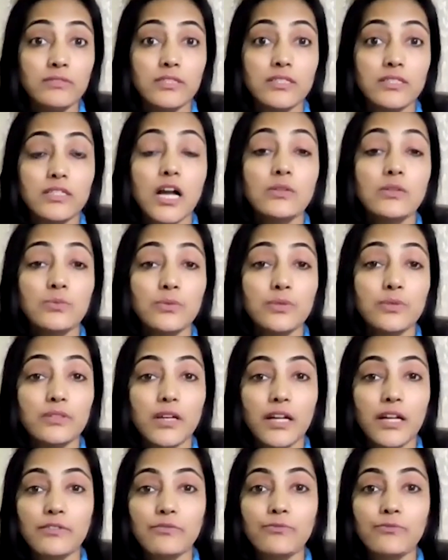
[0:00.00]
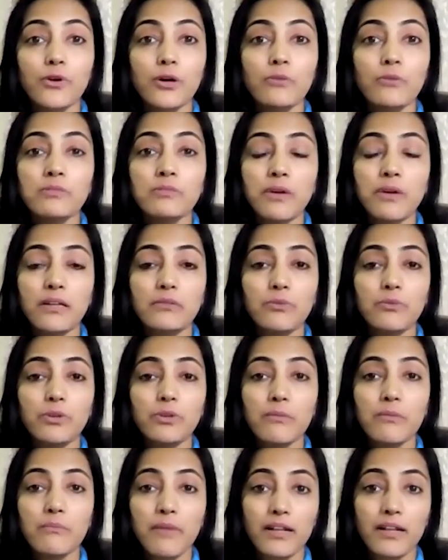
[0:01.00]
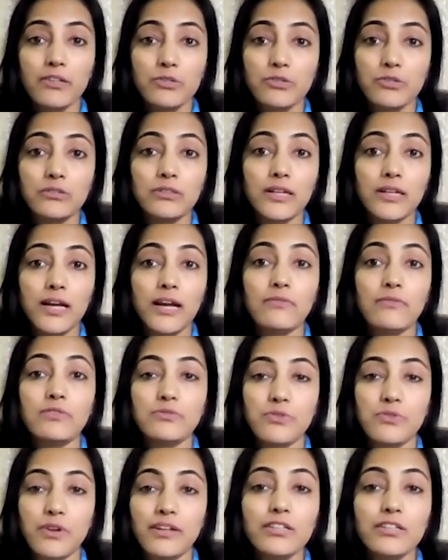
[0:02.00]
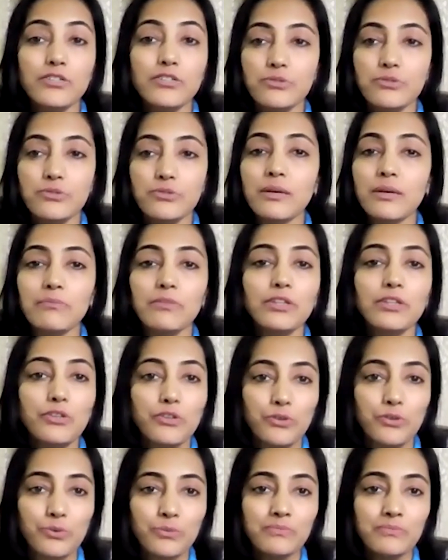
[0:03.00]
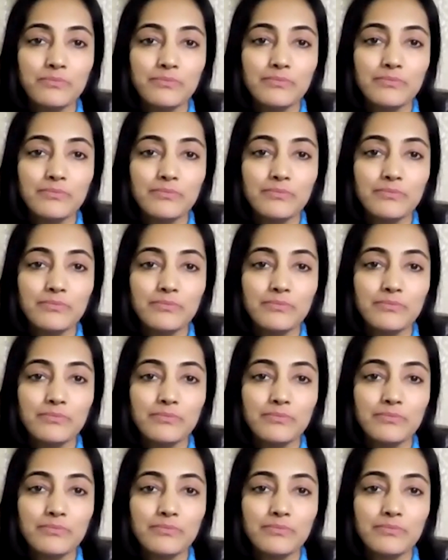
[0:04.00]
to start with, I informed my reporting manager that I was ready to do something new.